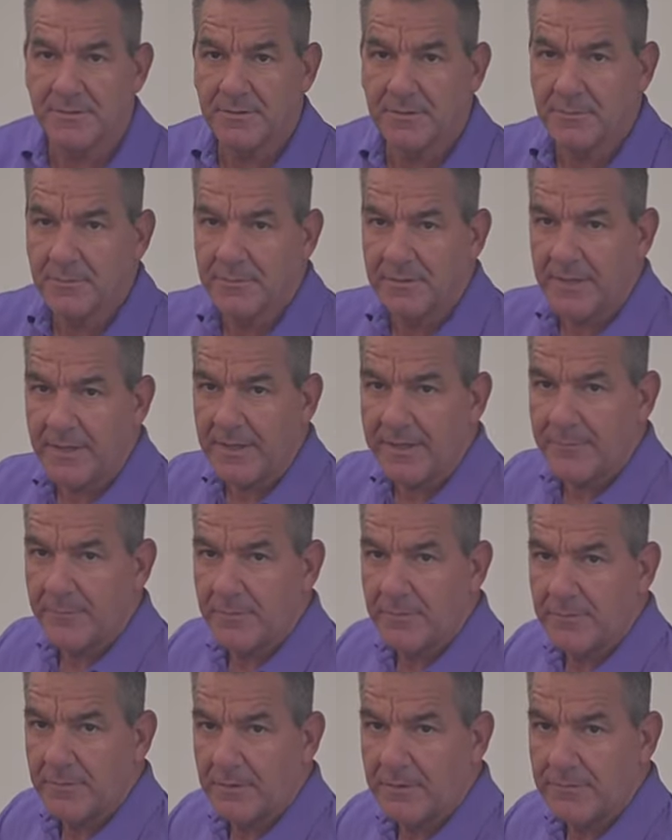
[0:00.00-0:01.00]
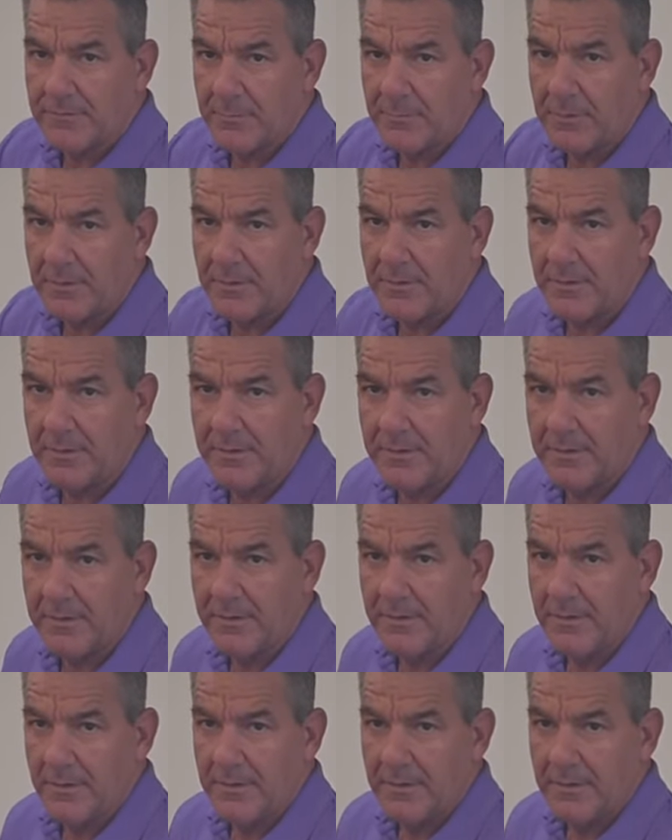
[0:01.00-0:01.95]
you can move off the ball.